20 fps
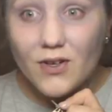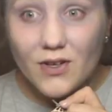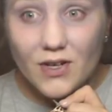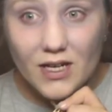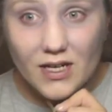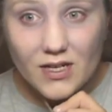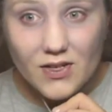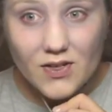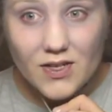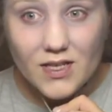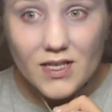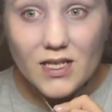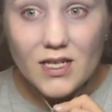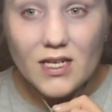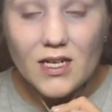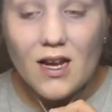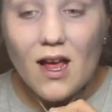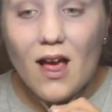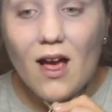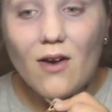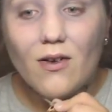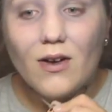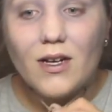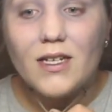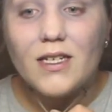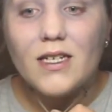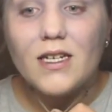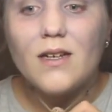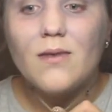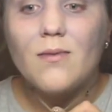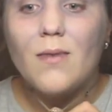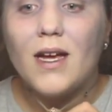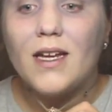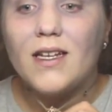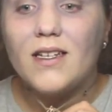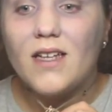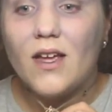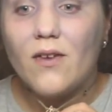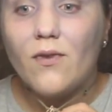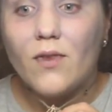you're interested in how I did my
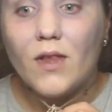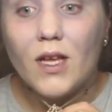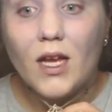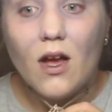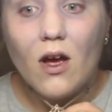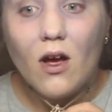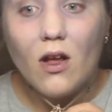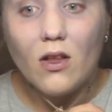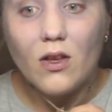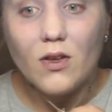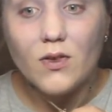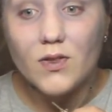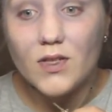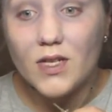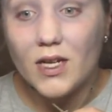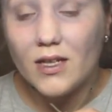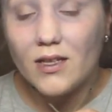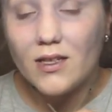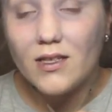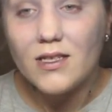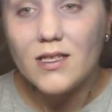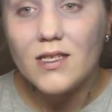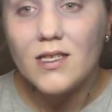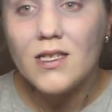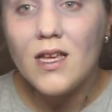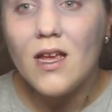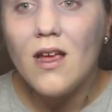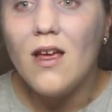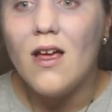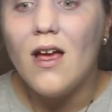Deathly Hallows necklace,